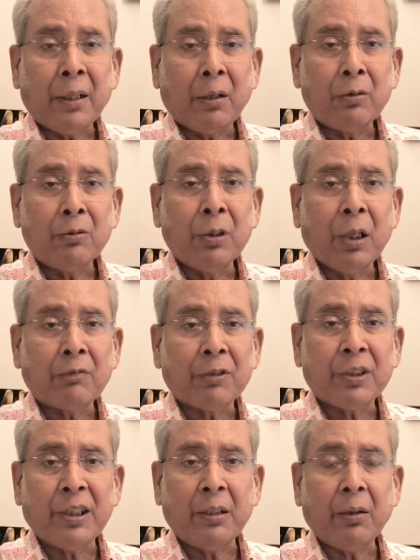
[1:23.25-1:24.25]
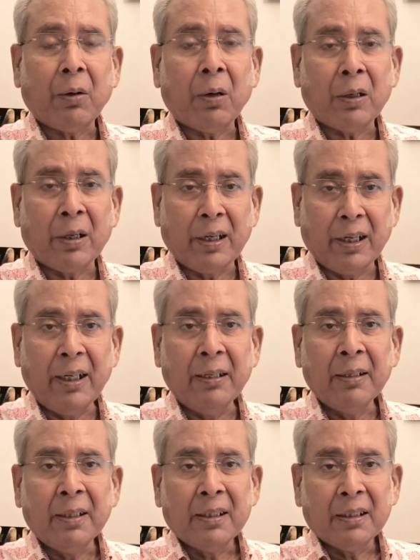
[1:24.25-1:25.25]
Now you have seen
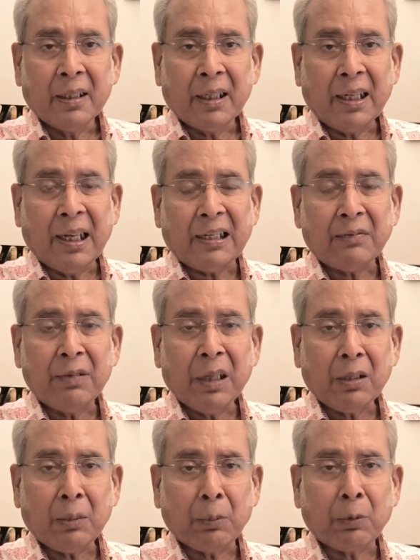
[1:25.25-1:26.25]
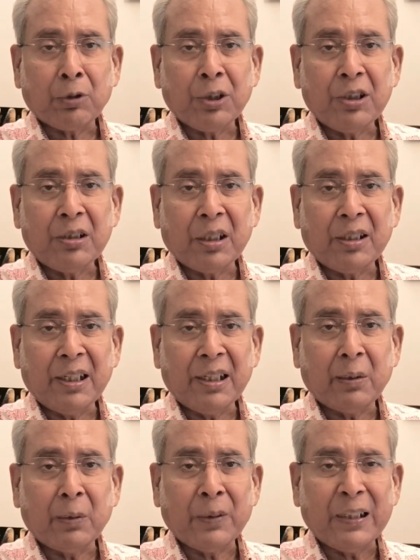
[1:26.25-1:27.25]
already that as we are approaching the
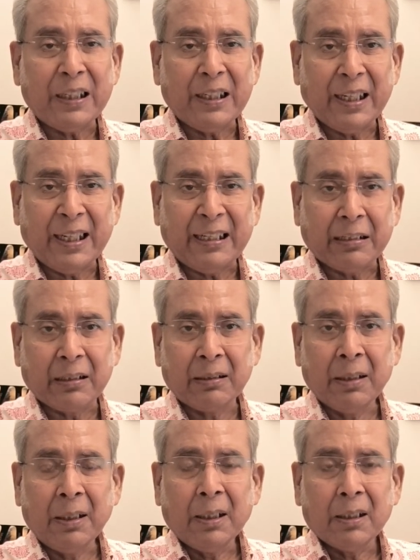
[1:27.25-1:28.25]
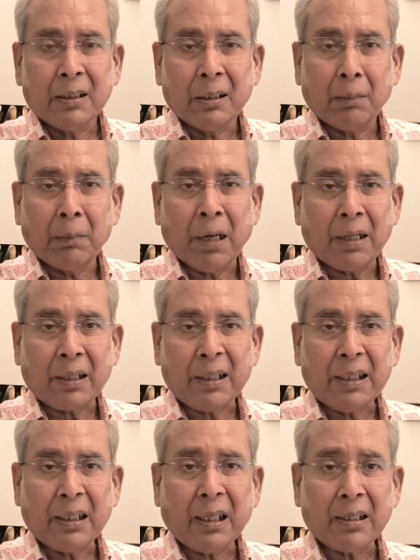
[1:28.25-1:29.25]
date 28th, the
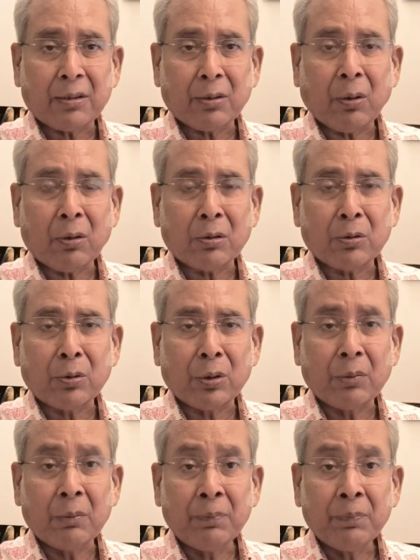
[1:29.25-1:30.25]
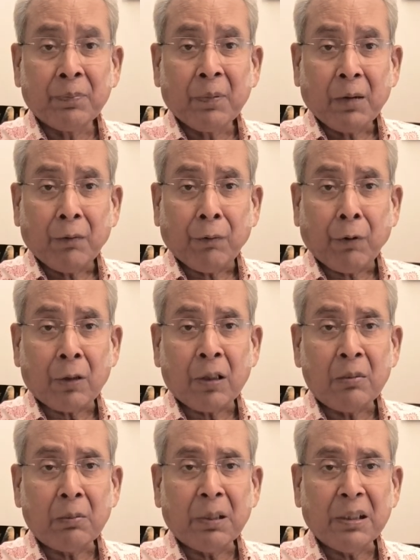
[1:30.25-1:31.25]
market has also
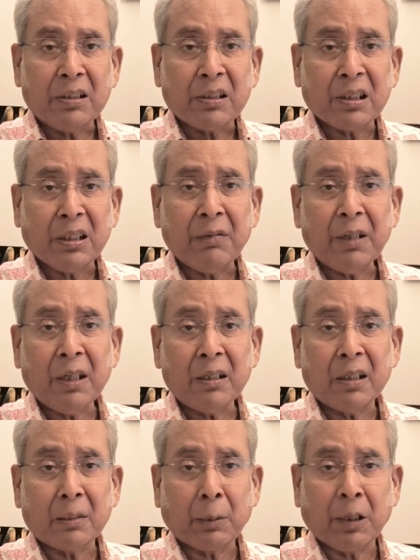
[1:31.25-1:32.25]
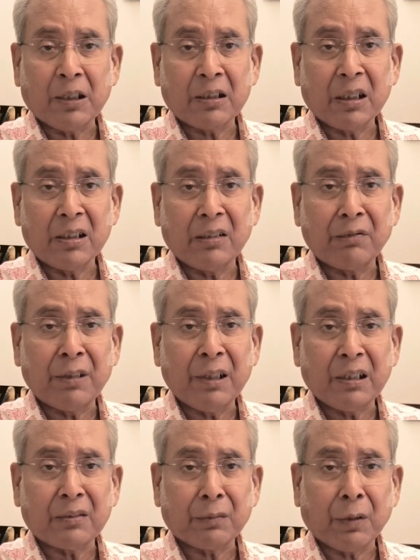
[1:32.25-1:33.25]
fallen by 700 points. The
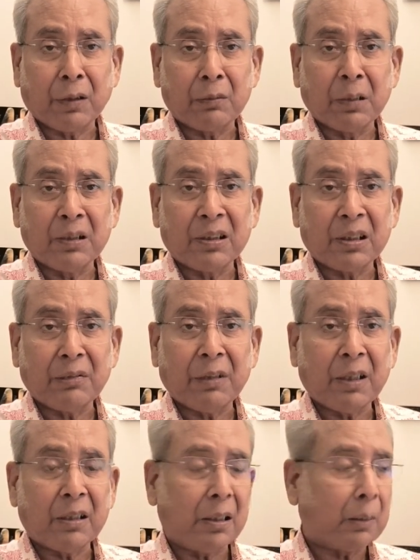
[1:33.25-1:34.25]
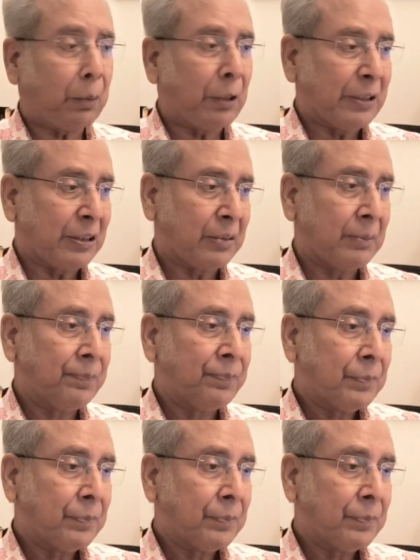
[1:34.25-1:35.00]
Nifty has fallen by 700 points.